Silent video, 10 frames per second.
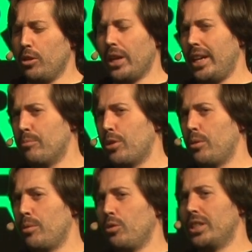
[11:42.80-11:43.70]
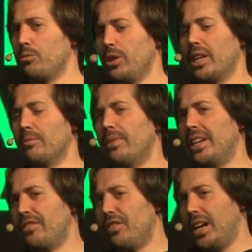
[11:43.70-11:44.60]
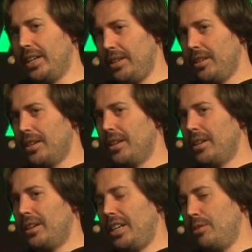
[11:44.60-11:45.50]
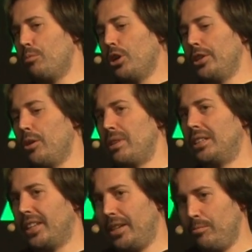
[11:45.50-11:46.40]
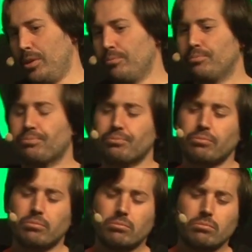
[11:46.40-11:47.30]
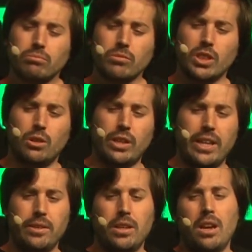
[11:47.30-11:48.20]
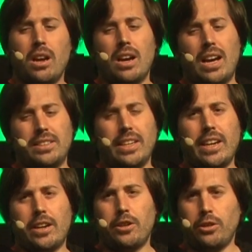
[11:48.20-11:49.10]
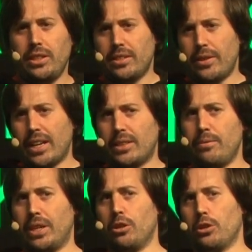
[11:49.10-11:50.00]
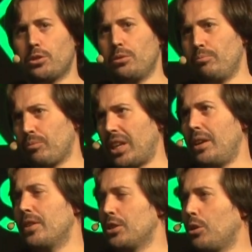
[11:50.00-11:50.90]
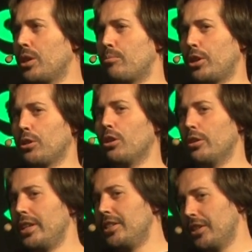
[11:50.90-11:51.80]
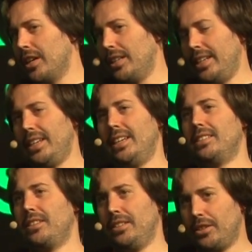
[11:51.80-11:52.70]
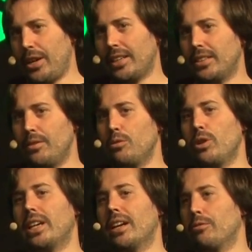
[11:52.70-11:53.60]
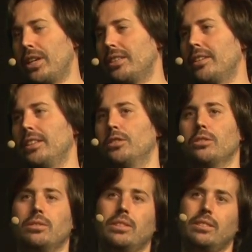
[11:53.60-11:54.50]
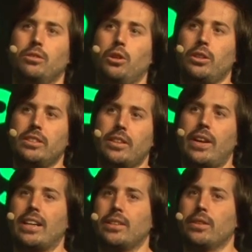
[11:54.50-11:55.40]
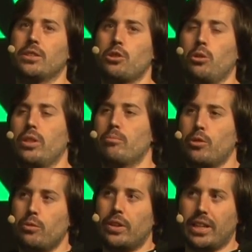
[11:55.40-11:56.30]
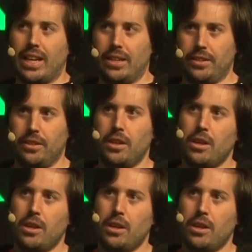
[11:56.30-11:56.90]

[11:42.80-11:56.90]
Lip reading: okay, a problem which we can verify in polynomial time, okay? And they are non-interactive because even though the protocol originally is interactive, we can render it non-interactive, and so the prover can